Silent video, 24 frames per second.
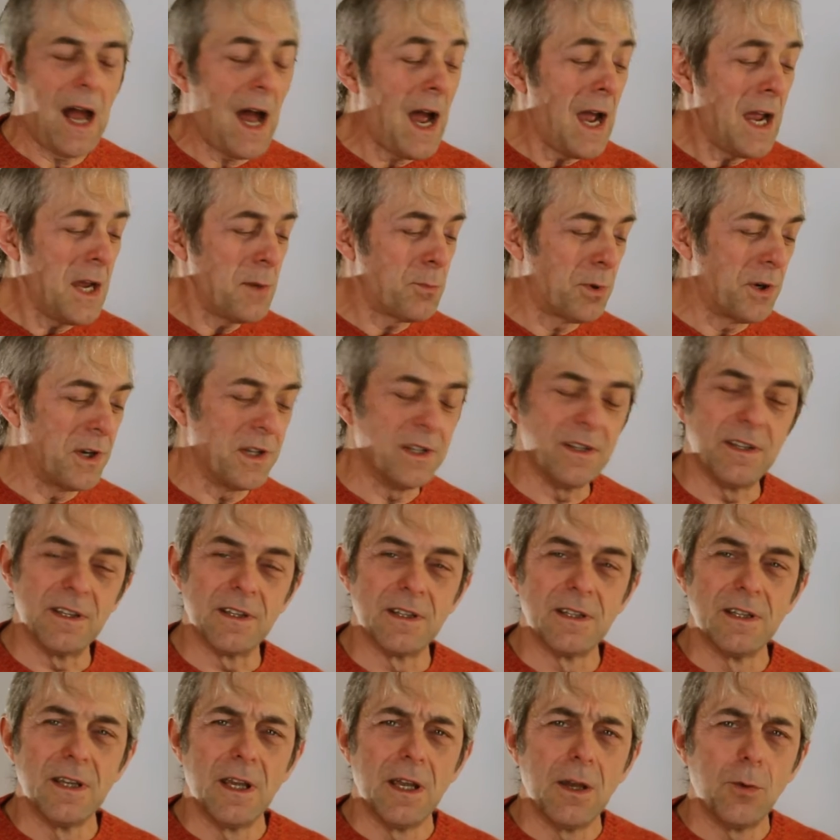
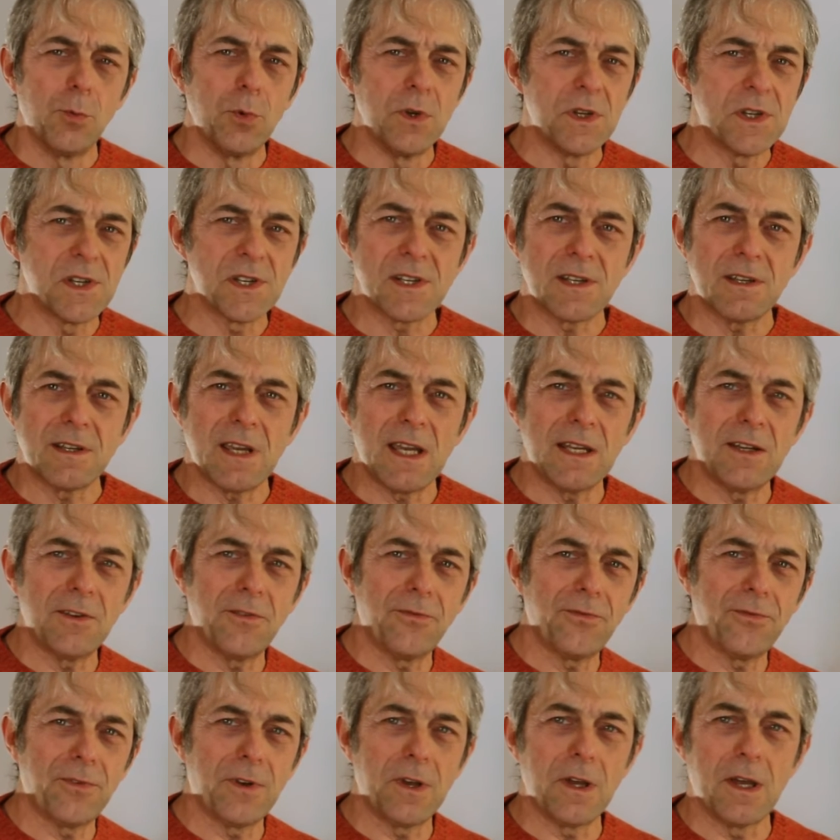hybrid, which is kind
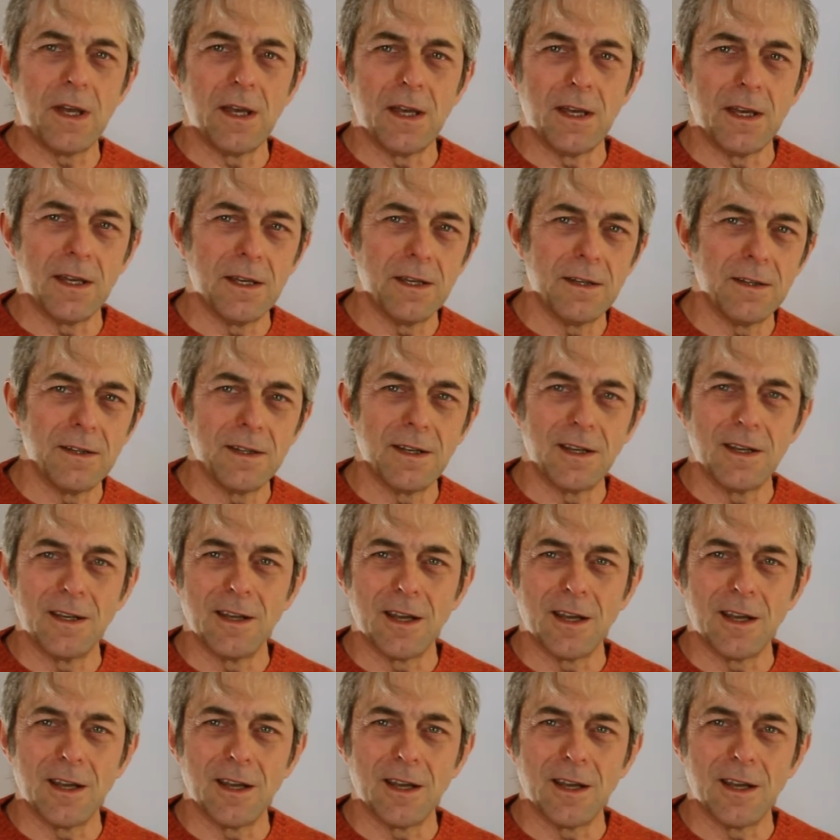of a